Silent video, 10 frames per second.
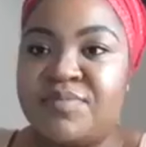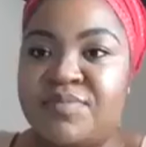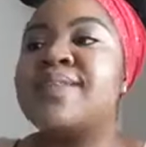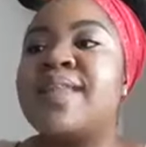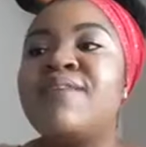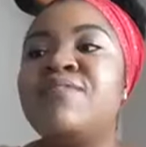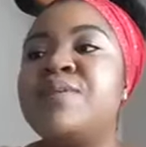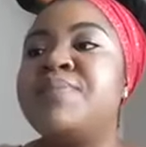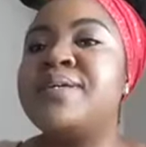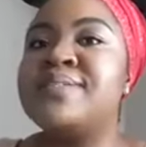lovely.
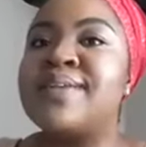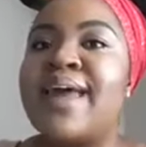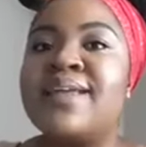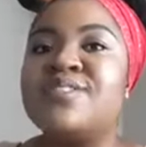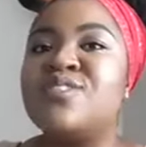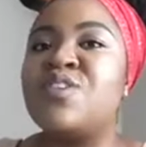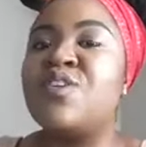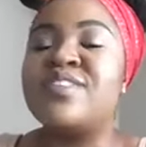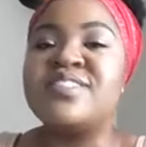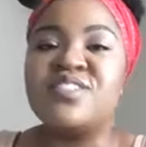Please tell us, you know,
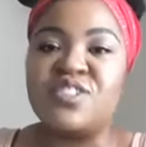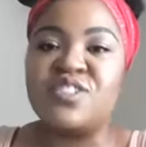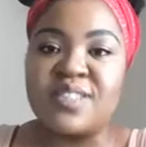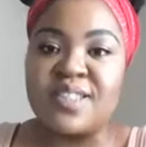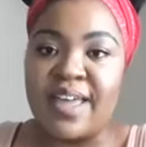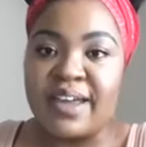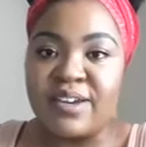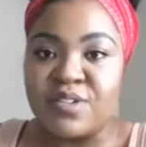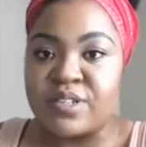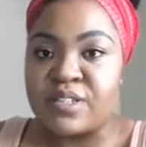this is just in the
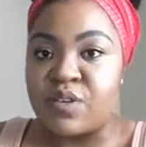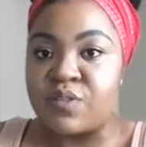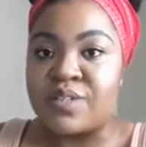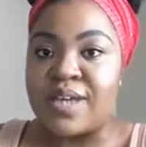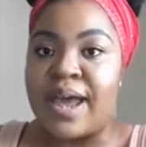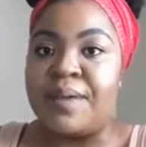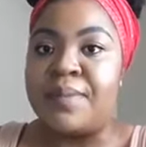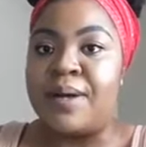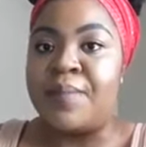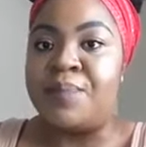interest of time,
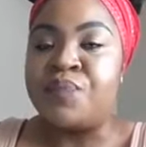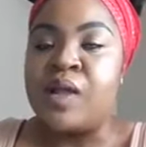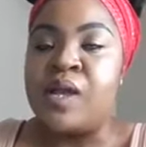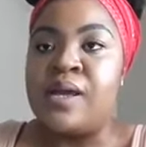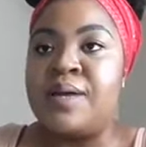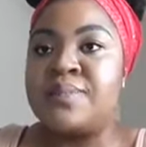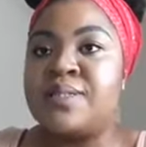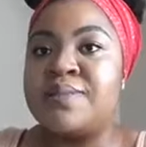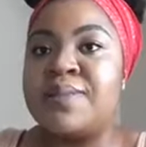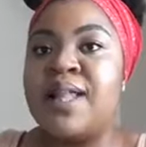um, uh,
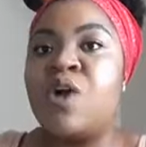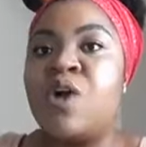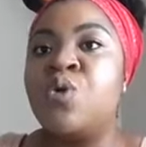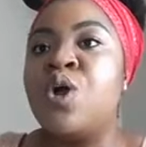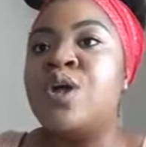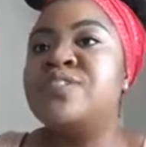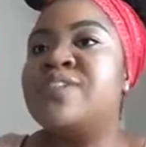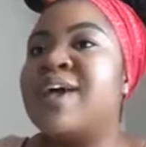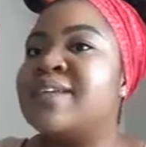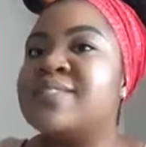Mr. Mahlangu,
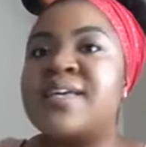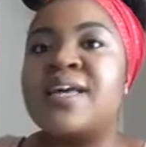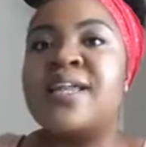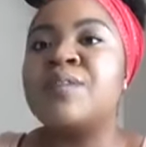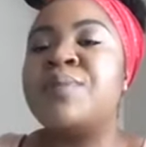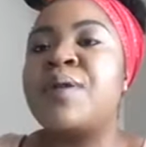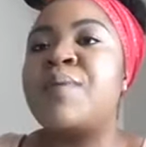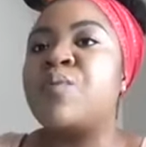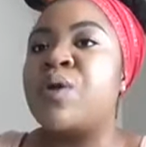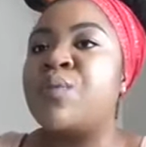tell us a little bit
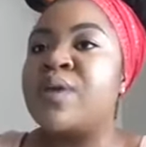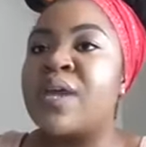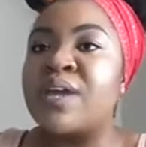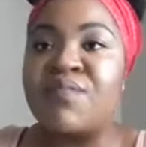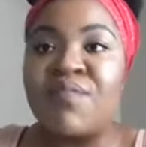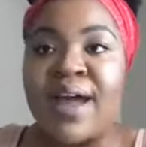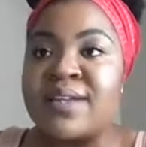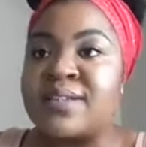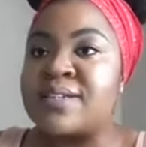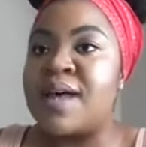about where we can
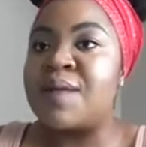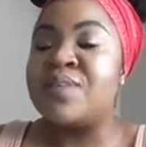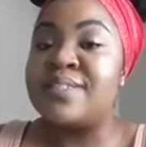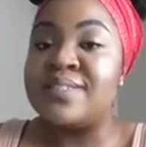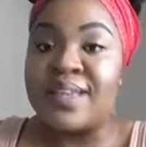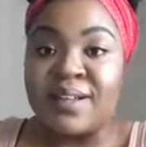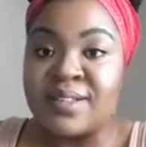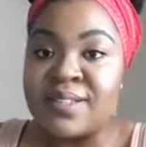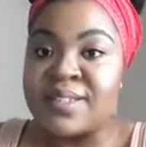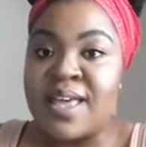find um, these
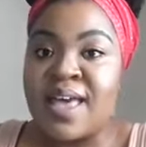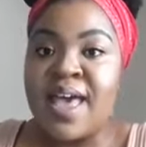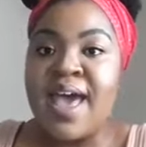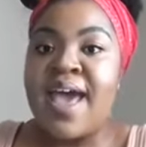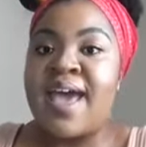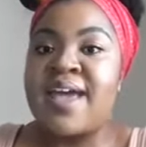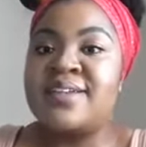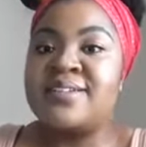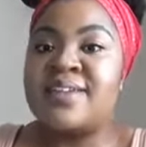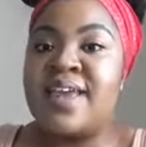singles
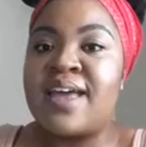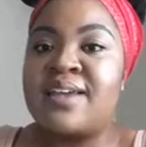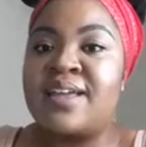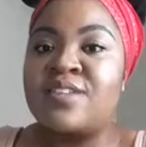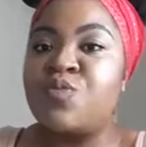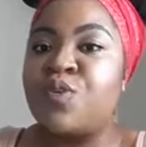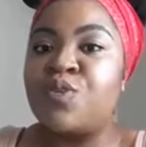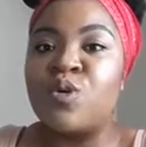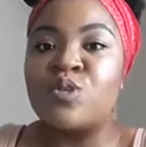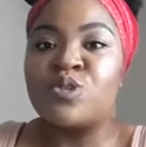and, and, and so forth.
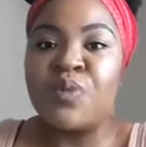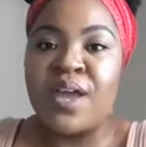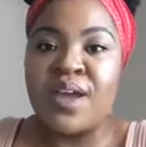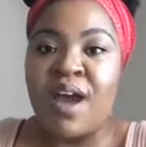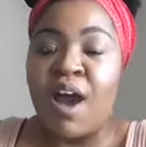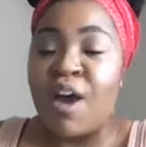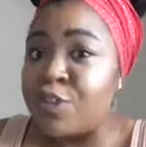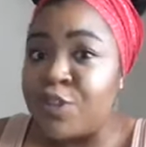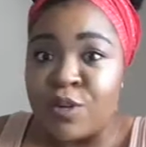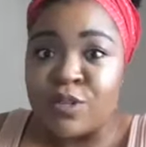Also, where are
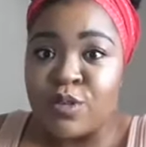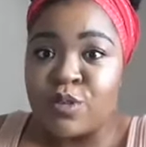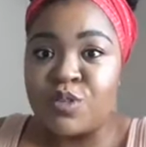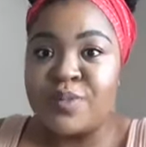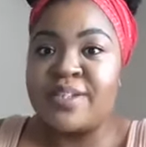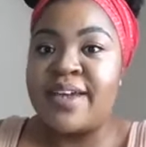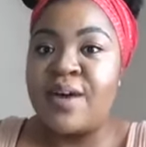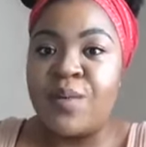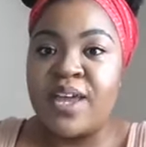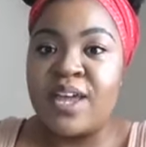you on social
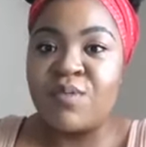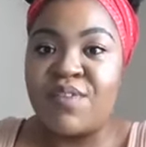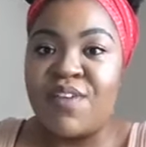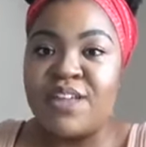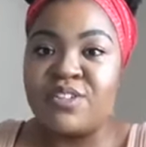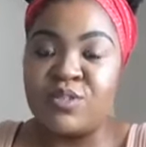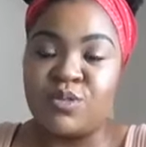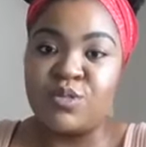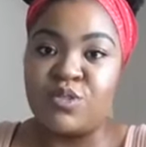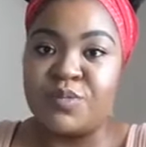media? Where can we find you on
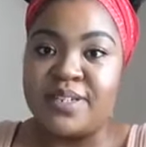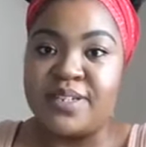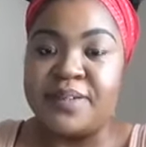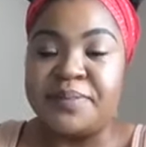social media?